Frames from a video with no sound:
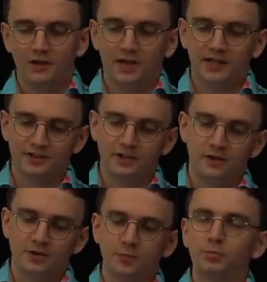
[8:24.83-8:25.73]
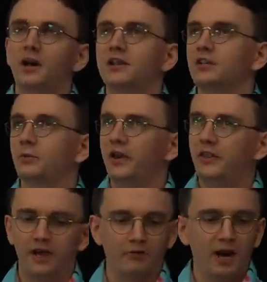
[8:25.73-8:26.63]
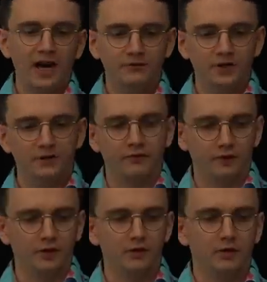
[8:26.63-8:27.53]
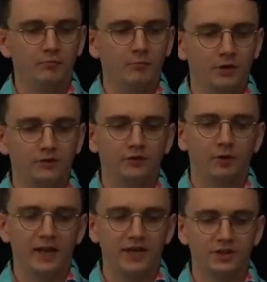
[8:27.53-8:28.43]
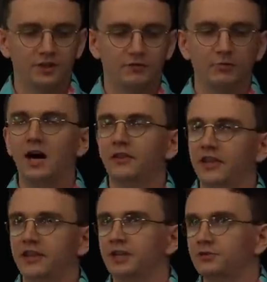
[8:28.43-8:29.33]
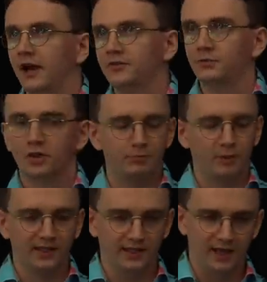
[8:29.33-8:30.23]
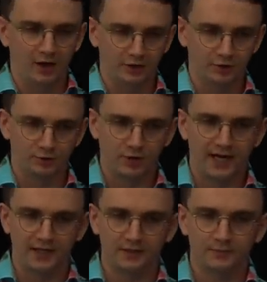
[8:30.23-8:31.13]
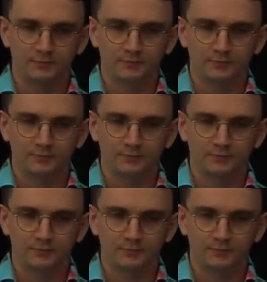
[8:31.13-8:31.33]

And it's no surprise that when they arrived at the front, most formations remarked that their drafts were completely untrained.